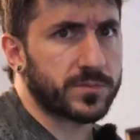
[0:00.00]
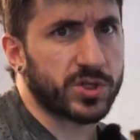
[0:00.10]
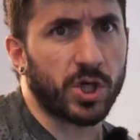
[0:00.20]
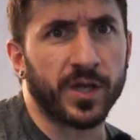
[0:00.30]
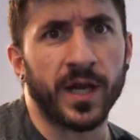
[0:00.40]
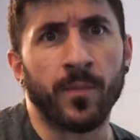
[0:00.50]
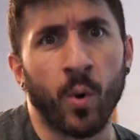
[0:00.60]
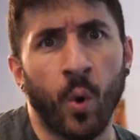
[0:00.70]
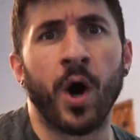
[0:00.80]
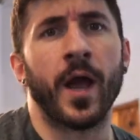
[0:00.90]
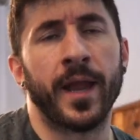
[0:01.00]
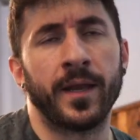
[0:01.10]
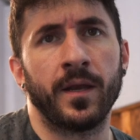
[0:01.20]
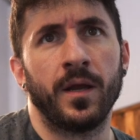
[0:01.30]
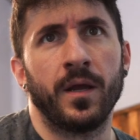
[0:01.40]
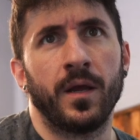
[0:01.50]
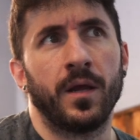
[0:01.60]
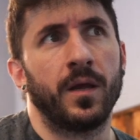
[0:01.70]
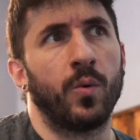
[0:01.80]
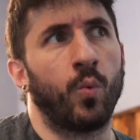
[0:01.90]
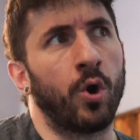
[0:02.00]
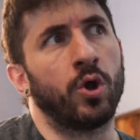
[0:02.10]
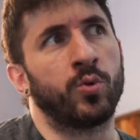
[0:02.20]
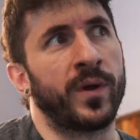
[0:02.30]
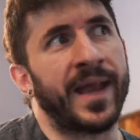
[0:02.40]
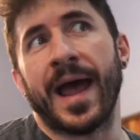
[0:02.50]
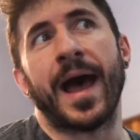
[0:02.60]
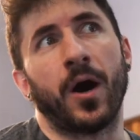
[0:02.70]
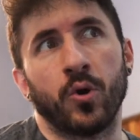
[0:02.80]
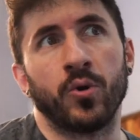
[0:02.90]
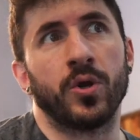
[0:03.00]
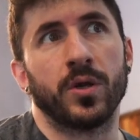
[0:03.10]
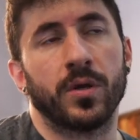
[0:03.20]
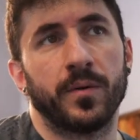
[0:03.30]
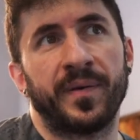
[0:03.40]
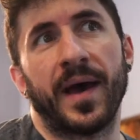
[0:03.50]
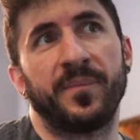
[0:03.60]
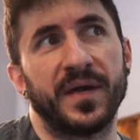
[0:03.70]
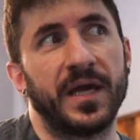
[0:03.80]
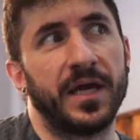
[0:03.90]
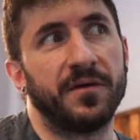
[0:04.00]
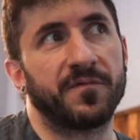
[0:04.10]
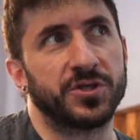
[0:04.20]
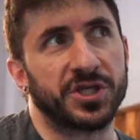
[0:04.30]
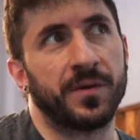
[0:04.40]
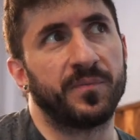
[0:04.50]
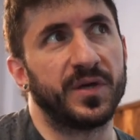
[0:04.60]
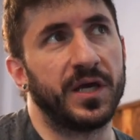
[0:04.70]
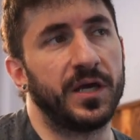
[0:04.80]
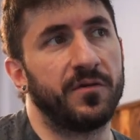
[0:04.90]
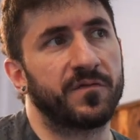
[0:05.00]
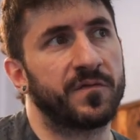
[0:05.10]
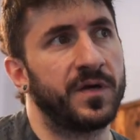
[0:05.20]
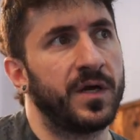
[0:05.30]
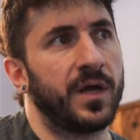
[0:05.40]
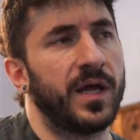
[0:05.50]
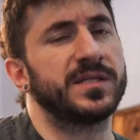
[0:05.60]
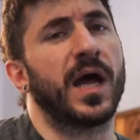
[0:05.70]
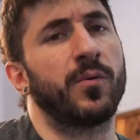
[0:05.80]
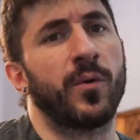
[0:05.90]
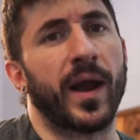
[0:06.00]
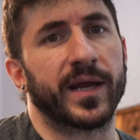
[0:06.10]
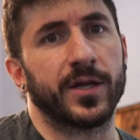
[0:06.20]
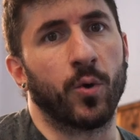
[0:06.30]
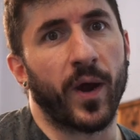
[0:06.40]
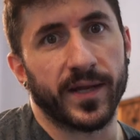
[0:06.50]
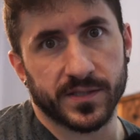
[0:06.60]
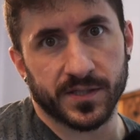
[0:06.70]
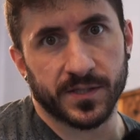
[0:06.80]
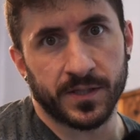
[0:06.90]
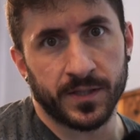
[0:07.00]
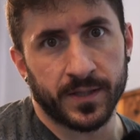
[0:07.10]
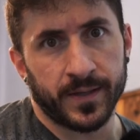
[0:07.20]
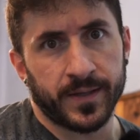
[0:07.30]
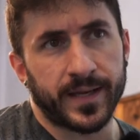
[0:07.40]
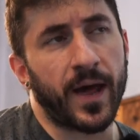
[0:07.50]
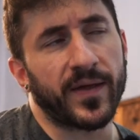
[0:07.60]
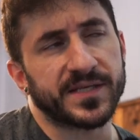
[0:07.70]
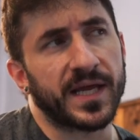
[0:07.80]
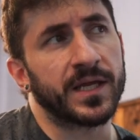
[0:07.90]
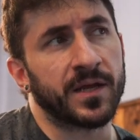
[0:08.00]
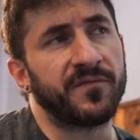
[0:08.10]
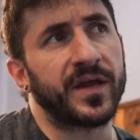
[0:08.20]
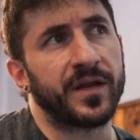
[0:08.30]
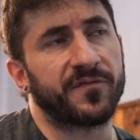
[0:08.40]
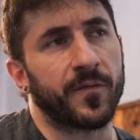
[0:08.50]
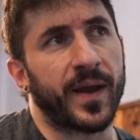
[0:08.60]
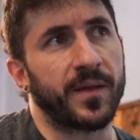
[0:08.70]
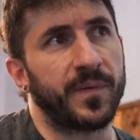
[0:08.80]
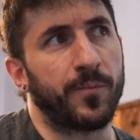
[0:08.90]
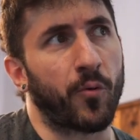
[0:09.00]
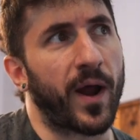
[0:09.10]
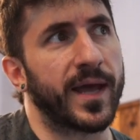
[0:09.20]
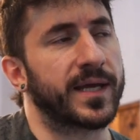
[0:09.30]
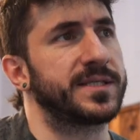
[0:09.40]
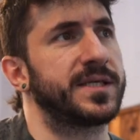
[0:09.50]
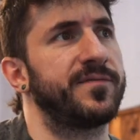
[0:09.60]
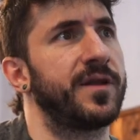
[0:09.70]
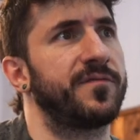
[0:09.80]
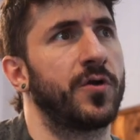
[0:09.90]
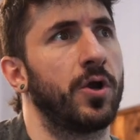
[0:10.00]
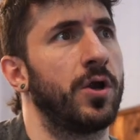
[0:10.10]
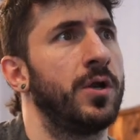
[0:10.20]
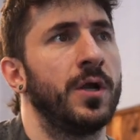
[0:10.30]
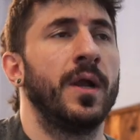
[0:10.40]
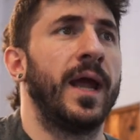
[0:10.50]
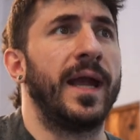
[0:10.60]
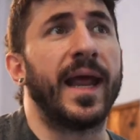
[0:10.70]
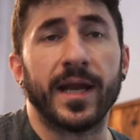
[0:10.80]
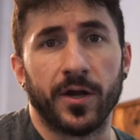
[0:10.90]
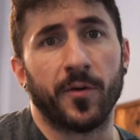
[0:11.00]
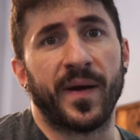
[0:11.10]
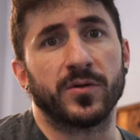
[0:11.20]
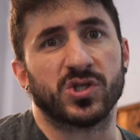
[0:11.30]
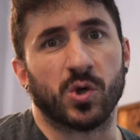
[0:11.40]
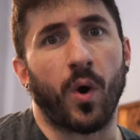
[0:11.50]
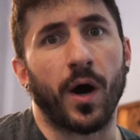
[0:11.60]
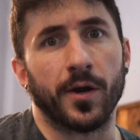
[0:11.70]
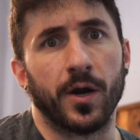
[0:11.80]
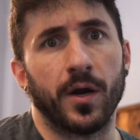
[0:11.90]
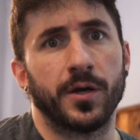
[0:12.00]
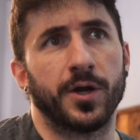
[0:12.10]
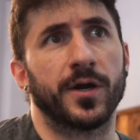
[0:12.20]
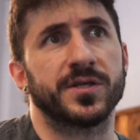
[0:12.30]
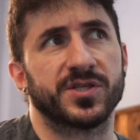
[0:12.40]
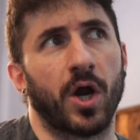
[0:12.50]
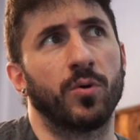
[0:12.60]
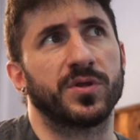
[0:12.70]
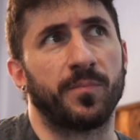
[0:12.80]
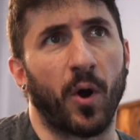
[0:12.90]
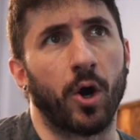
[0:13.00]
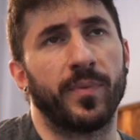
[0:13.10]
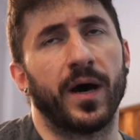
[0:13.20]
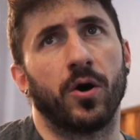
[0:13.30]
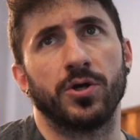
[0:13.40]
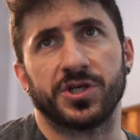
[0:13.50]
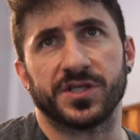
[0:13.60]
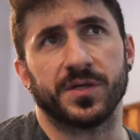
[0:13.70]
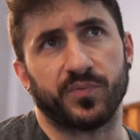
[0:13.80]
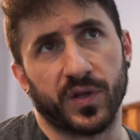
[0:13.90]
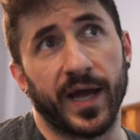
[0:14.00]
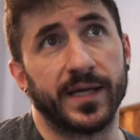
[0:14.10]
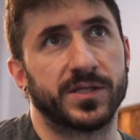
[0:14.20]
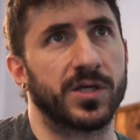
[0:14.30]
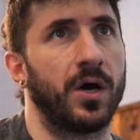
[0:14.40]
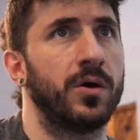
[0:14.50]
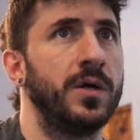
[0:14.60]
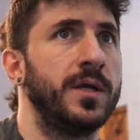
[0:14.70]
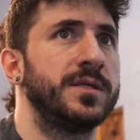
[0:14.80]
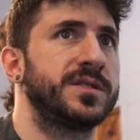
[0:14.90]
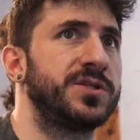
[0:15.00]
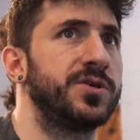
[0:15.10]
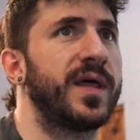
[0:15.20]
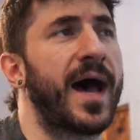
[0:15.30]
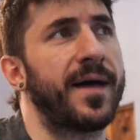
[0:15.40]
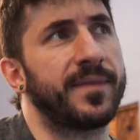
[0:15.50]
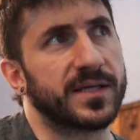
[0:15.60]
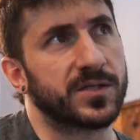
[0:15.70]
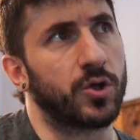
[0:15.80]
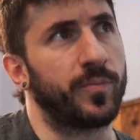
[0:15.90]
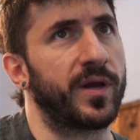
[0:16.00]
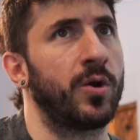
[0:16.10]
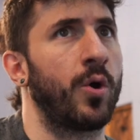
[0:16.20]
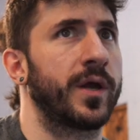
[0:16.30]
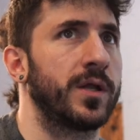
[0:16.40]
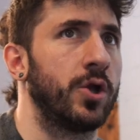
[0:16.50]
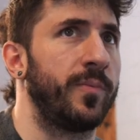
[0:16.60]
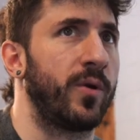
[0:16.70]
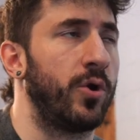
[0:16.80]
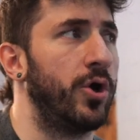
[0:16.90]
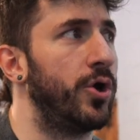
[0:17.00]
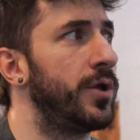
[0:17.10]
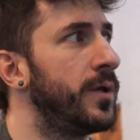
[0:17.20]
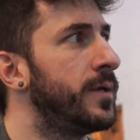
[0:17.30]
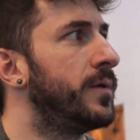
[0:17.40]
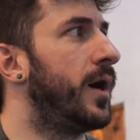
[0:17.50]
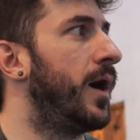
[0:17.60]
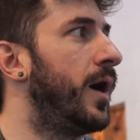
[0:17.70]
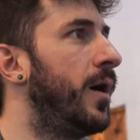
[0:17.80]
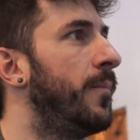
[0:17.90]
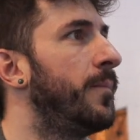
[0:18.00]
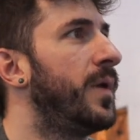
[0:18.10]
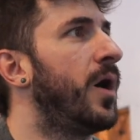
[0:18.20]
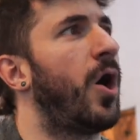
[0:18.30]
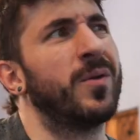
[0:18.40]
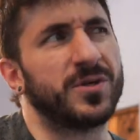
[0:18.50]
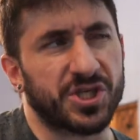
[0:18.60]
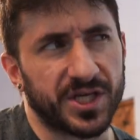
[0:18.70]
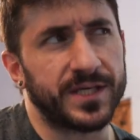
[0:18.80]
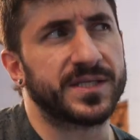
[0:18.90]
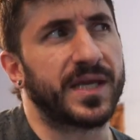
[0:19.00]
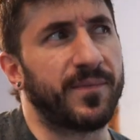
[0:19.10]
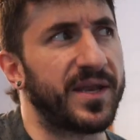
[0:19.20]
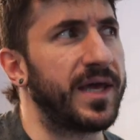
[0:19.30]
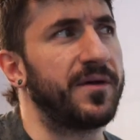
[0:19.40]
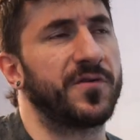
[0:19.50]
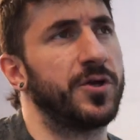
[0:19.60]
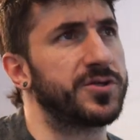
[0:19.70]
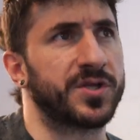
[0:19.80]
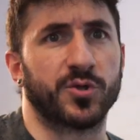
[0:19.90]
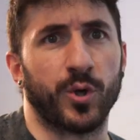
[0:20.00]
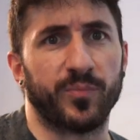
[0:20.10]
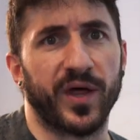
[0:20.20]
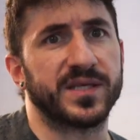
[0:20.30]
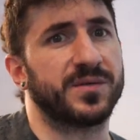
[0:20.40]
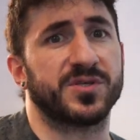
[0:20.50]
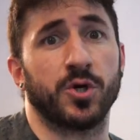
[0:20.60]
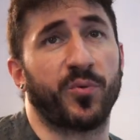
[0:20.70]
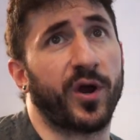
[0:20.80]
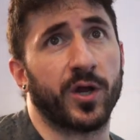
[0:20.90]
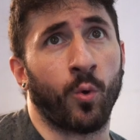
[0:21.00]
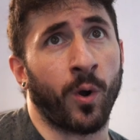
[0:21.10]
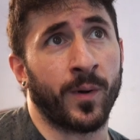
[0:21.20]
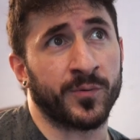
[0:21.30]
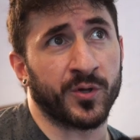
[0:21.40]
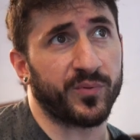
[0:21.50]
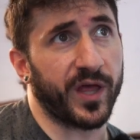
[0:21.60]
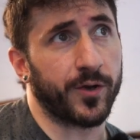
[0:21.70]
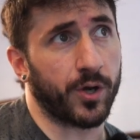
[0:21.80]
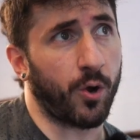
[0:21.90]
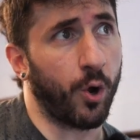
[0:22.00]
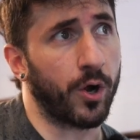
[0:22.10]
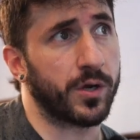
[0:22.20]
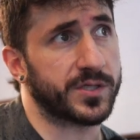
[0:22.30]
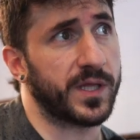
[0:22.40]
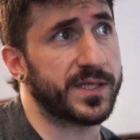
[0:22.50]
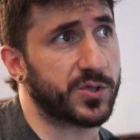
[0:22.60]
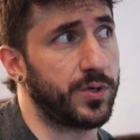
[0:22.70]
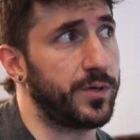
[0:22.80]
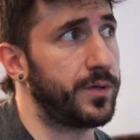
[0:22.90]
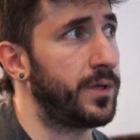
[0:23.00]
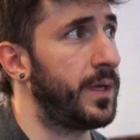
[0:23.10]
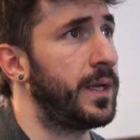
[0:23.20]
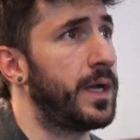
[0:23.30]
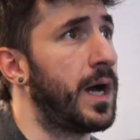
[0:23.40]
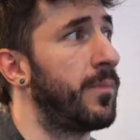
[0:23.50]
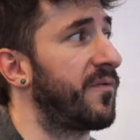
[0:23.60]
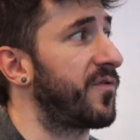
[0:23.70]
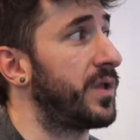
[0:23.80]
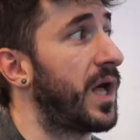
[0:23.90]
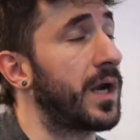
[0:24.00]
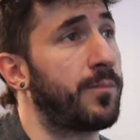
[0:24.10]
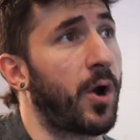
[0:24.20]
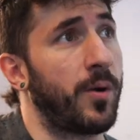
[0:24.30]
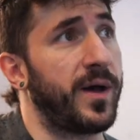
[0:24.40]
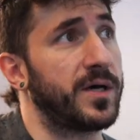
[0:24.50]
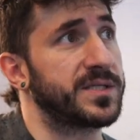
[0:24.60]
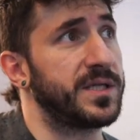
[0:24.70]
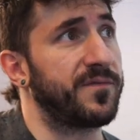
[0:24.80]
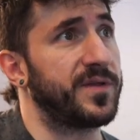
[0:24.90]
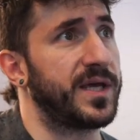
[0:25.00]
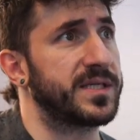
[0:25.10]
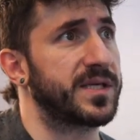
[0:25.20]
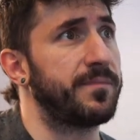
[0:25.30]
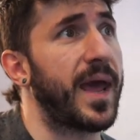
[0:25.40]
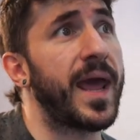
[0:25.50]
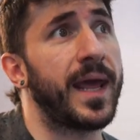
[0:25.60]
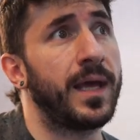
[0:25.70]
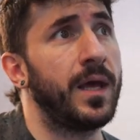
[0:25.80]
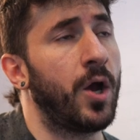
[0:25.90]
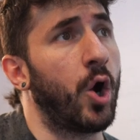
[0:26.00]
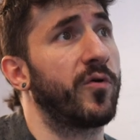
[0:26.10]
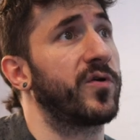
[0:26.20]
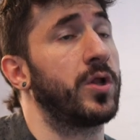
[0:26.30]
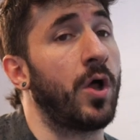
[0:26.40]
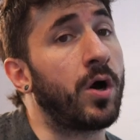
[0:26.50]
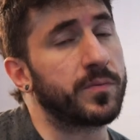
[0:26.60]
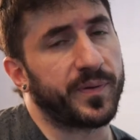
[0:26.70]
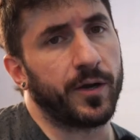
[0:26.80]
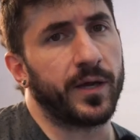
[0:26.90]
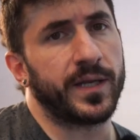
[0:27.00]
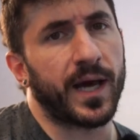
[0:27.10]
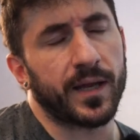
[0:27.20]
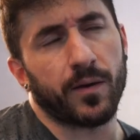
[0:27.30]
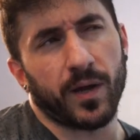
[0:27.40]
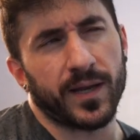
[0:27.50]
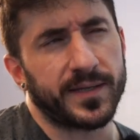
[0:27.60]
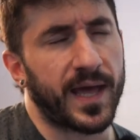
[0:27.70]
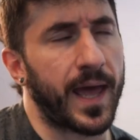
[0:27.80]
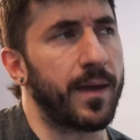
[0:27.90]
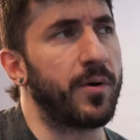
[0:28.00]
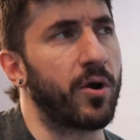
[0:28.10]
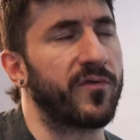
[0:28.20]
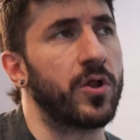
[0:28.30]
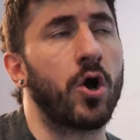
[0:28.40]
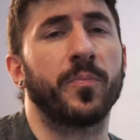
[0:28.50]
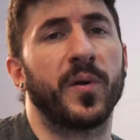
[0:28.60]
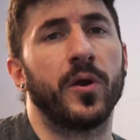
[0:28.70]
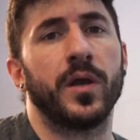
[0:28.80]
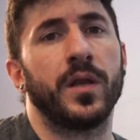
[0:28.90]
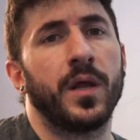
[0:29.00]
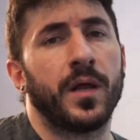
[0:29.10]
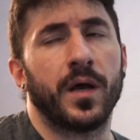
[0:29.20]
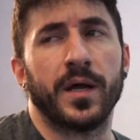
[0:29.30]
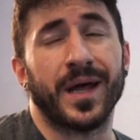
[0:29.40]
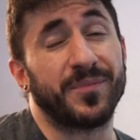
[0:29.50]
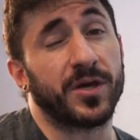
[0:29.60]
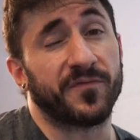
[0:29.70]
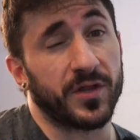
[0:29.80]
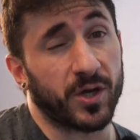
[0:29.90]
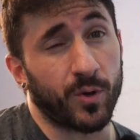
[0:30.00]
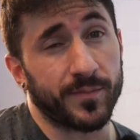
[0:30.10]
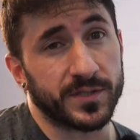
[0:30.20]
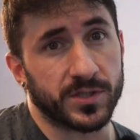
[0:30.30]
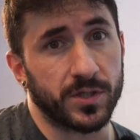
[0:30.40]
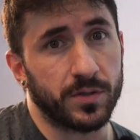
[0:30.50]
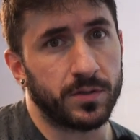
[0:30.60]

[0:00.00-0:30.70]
So, the number one world renowned pet peeve or gym peeve is not re-racking your weights. Now that's inconvenient for many people, right? Because even if you're an 800 pound squatter, you're gonna start with the barbell or just a plate. So to do that, that's a little bit annoying, a little bit rude. Um, on machines, same idea. If you're using three plates, I'm still probably gonna warm up with a plate or a quarter, so that's rude. Um, but for a lot of barbells and different things, it may, over a long period, not in a day, but over a long period, uh, not be good for the equipment too.